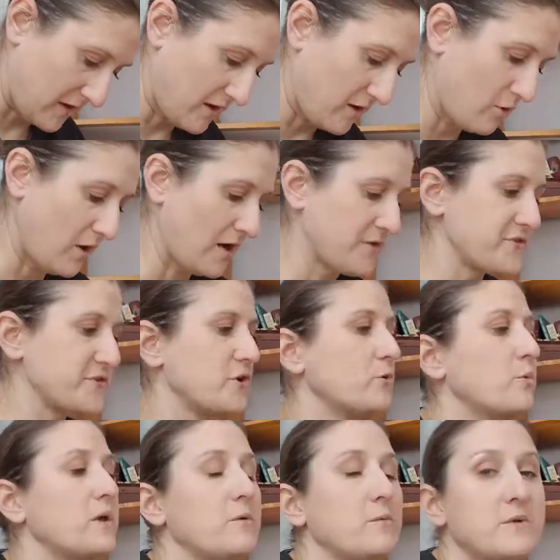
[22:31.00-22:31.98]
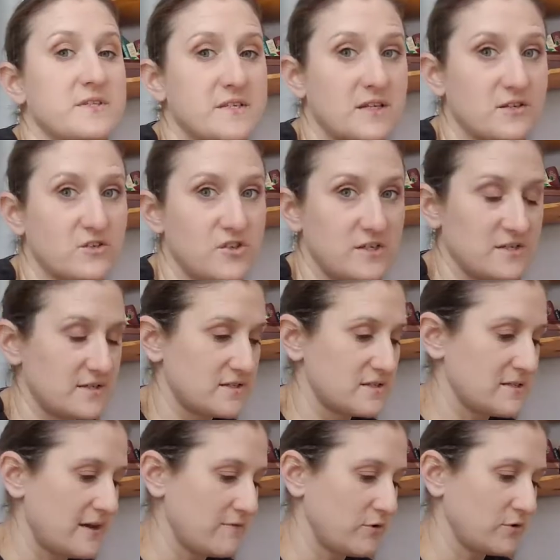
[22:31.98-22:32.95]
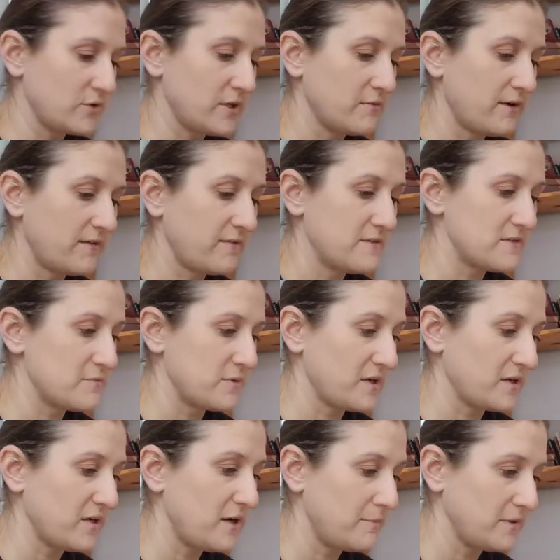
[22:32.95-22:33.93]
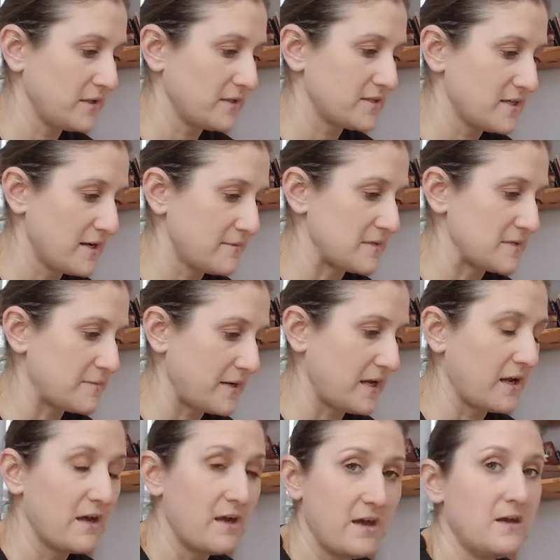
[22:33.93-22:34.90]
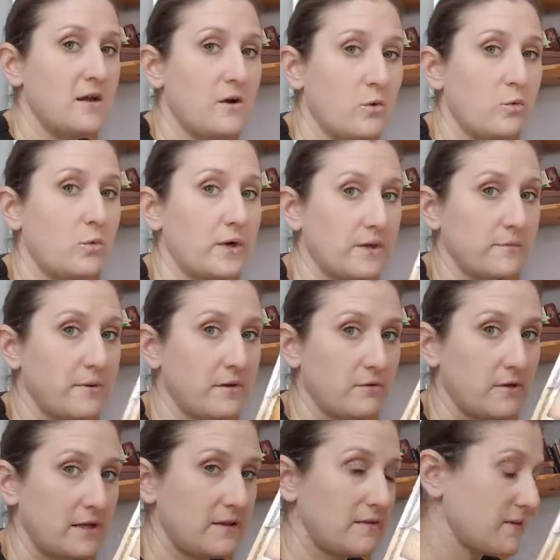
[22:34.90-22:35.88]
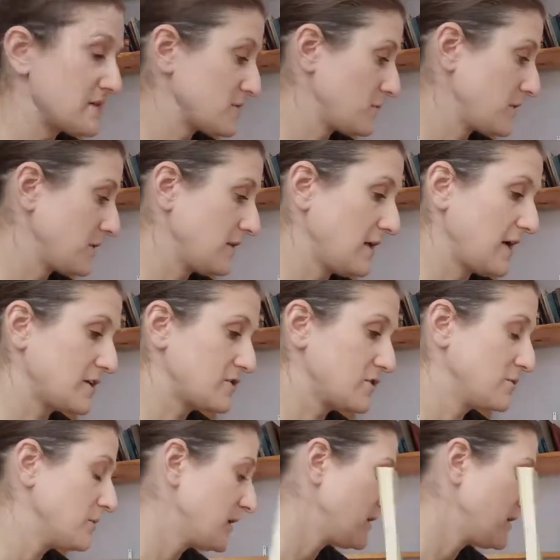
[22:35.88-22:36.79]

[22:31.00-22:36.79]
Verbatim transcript: Oh, also, We Would See Jesus. I've only read this one a couple of times, but I will be reading this one a lot too.